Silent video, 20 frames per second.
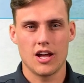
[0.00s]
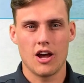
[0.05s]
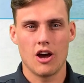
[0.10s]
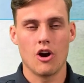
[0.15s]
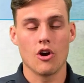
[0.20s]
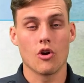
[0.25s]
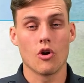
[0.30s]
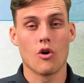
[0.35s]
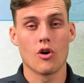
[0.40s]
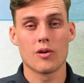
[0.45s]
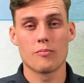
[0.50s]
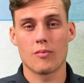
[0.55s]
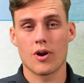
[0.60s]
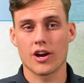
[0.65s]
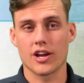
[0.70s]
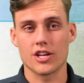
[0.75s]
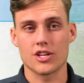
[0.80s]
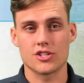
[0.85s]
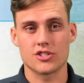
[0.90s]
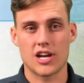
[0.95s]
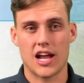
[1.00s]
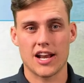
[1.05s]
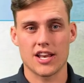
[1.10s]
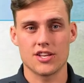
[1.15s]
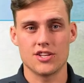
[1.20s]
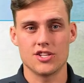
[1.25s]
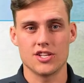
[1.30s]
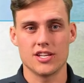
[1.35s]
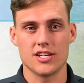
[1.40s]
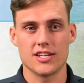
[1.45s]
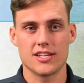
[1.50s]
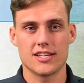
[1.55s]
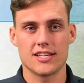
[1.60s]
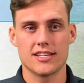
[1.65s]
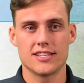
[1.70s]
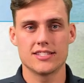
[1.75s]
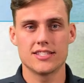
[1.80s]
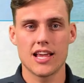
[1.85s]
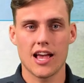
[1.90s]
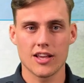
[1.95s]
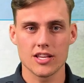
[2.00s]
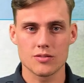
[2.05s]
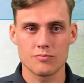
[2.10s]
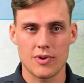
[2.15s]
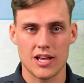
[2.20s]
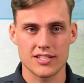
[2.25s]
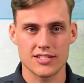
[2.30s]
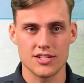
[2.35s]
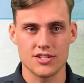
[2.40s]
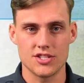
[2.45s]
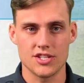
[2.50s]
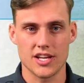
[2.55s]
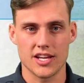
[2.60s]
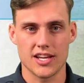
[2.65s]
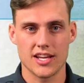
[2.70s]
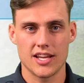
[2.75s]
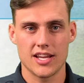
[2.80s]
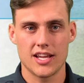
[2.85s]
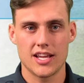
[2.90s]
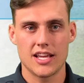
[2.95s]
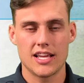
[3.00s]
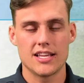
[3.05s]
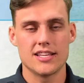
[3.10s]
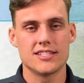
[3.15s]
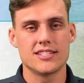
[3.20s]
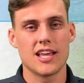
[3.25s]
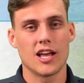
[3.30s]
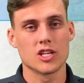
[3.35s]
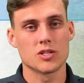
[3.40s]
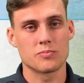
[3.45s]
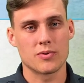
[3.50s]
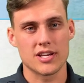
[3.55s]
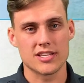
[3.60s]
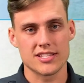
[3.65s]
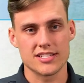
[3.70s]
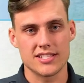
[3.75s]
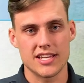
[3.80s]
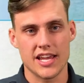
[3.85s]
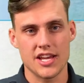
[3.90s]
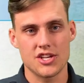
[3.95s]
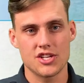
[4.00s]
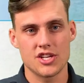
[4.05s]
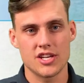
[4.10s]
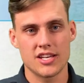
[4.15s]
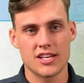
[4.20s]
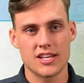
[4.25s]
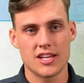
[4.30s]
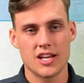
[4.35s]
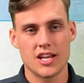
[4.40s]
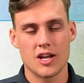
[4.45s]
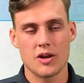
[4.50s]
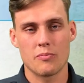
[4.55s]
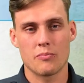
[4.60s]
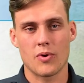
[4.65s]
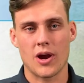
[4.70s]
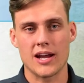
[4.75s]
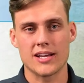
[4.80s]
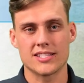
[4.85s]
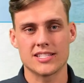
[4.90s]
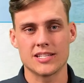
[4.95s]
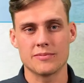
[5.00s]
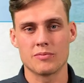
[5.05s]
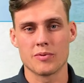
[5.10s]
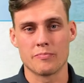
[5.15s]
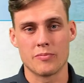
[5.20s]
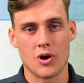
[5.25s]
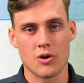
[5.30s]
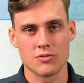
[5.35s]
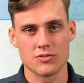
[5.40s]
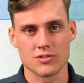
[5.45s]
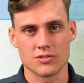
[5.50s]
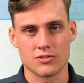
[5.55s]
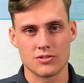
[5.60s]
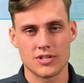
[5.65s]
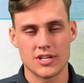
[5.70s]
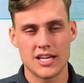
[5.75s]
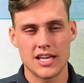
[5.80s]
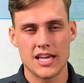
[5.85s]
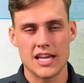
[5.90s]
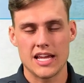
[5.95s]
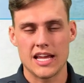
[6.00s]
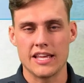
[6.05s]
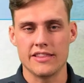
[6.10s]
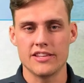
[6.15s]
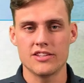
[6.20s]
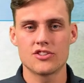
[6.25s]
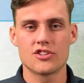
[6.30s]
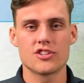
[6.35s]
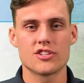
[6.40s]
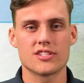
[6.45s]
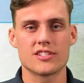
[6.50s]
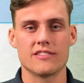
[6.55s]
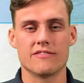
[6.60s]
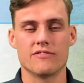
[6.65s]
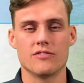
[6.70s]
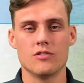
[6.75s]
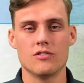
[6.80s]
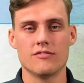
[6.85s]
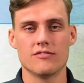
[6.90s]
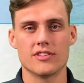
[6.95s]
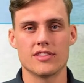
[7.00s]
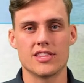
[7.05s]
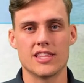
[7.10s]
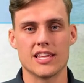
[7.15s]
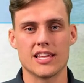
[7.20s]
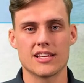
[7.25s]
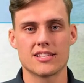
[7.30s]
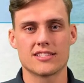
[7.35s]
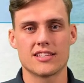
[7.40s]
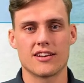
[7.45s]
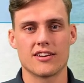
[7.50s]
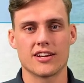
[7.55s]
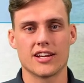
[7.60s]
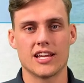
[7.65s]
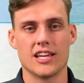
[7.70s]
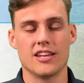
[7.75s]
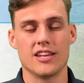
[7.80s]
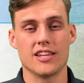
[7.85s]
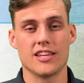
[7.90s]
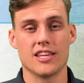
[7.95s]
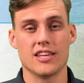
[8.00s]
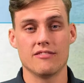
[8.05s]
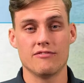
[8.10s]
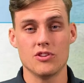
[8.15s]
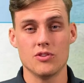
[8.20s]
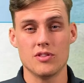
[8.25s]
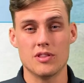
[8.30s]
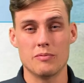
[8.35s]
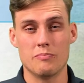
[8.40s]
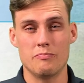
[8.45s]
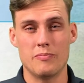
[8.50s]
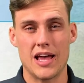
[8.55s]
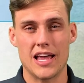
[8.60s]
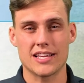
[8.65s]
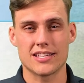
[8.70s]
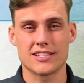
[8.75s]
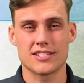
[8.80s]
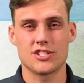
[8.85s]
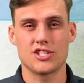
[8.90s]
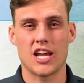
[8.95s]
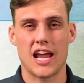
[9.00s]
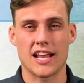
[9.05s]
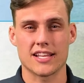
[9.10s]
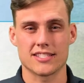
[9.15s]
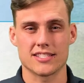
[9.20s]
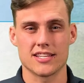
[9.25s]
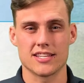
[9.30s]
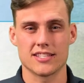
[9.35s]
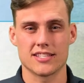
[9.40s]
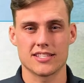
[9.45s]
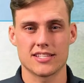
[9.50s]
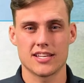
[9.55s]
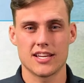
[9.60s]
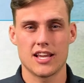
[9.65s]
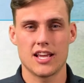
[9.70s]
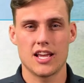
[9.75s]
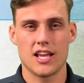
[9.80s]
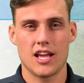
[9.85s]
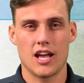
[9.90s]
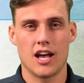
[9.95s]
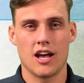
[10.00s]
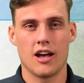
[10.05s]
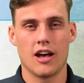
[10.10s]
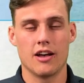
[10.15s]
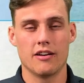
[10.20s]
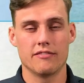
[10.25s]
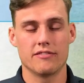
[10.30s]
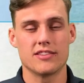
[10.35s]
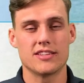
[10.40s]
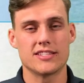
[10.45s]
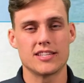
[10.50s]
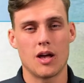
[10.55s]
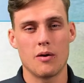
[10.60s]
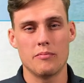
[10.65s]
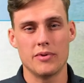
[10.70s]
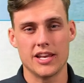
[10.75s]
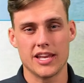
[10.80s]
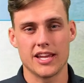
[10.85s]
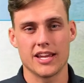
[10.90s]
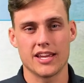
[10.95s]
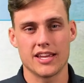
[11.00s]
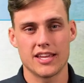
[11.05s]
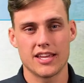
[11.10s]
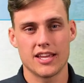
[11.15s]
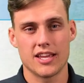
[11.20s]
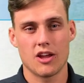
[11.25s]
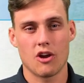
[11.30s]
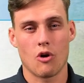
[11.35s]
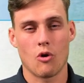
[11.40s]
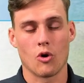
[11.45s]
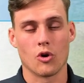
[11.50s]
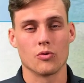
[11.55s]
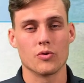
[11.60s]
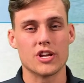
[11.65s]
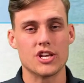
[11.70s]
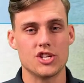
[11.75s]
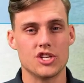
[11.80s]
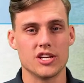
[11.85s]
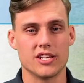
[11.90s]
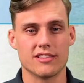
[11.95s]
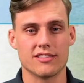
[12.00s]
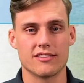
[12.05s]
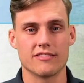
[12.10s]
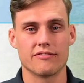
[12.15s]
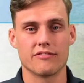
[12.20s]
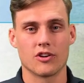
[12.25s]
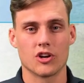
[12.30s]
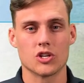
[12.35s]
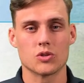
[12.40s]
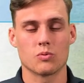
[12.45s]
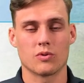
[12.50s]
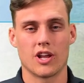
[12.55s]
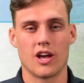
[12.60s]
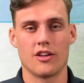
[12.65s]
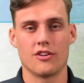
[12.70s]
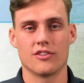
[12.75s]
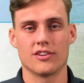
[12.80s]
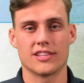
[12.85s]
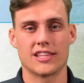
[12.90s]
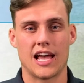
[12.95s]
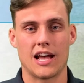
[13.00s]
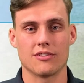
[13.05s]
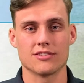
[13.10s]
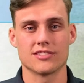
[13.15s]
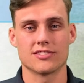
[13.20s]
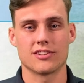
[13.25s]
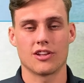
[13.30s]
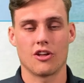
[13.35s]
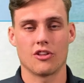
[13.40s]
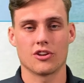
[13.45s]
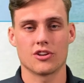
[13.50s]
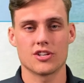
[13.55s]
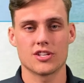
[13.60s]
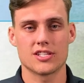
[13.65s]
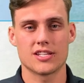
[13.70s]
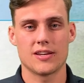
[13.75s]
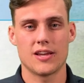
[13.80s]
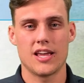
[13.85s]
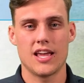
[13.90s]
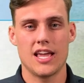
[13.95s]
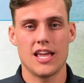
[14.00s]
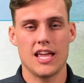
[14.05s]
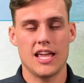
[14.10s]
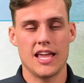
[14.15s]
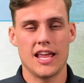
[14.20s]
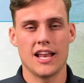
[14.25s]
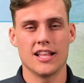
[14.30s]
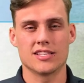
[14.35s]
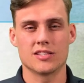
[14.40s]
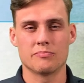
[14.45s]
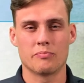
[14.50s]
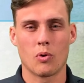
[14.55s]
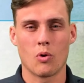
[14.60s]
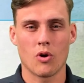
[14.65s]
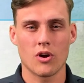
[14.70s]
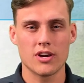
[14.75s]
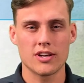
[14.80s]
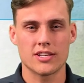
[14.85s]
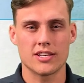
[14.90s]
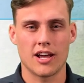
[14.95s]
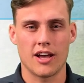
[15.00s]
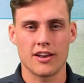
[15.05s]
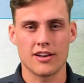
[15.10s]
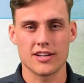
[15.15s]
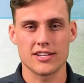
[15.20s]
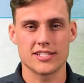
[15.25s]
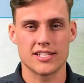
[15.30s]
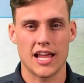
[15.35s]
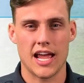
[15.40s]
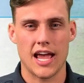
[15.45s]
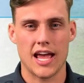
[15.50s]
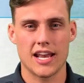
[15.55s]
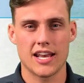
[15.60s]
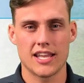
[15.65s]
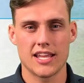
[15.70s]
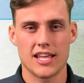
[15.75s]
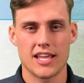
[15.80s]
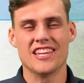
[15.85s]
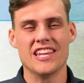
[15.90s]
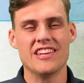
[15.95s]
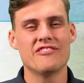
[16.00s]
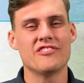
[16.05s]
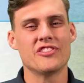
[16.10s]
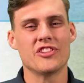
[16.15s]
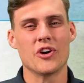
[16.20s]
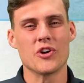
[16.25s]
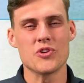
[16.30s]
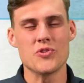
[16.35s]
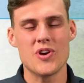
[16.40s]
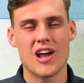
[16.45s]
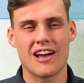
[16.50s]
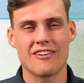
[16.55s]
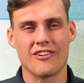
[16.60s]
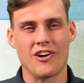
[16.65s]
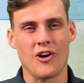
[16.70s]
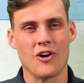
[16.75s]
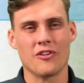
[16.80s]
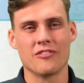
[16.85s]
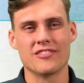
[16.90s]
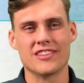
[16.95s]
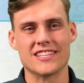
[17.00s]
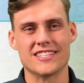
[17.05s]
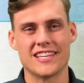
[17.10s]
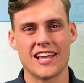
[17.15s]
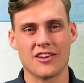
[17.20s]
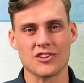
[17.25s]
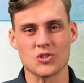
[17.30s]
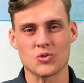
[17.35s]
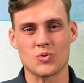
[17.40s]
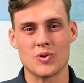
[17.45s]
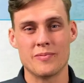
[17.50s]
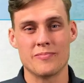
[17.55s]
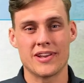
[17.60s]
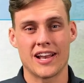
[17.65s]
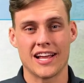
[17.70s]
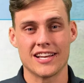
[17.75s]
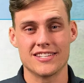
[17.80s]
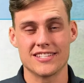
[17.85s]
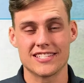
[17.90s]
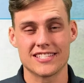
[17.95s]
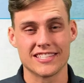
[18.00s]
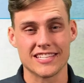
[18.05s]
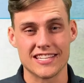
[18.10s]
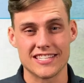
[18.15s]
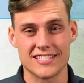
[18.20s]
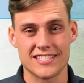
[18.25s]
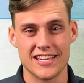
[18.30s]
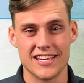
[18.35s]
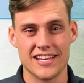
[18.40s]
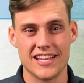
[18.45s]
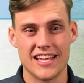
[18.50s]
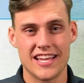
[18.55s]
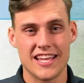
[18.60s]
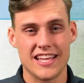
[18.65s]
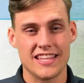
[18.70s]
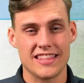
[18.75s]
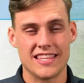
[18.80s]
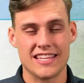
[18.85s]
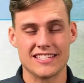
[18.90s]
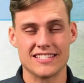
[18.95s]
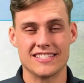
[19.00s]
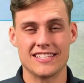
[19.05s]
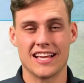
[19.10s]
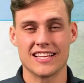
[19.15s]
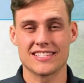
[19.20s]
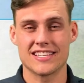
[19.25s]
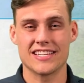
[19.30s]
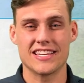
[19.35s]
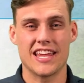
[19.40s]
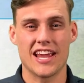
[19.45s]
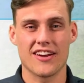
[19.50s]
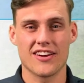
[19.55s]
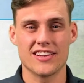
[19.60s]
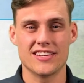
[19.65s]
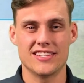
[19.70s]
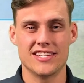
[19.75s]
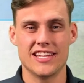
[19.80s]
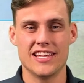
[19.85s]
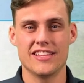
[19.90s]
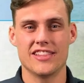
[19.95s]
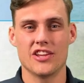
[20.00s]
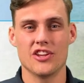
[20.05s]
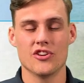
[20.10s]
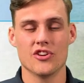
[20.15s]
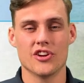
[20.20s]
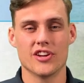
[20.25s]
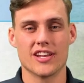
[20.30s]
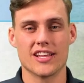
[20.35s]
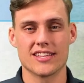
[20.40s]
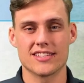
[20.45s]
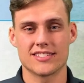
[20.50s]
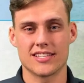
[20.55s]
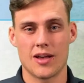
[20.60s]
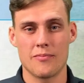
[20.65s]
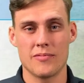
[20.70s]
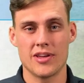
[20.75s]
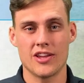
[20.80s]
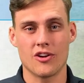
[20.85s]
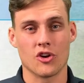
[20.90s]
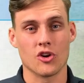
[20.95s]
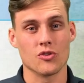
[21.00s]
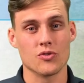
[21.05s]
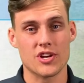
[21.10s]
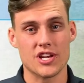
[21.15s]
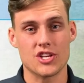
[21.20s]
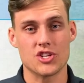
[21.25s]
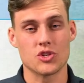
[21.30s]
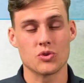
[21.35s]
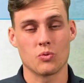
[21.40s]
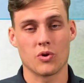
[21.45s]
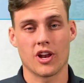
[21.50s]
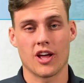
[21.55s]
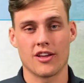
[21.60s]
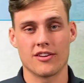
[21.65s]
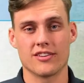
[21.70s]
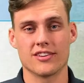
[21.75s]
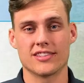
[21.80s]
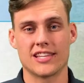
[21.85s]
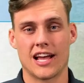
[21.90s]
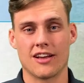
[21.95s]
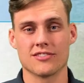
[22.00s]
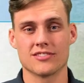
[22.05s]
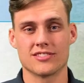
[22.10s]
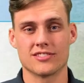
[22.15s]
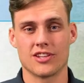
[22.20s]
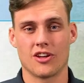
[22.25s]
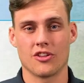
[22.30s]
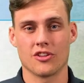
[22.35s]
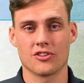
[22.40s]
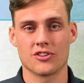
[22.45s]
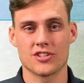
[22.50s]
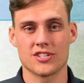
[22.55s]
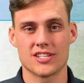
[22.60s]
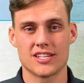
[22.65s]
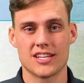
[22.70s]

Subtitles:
A go-to-market strategy, sales messaging, sales presentation, pricing proposal. And these are just a few of the things that are going to give you the best chances of summiting or reaching the first $100,000. And it's important to understand, even though you have all of the sales equipment I just listed, this doesn't guarantee that you're going to summit or reach $100,000.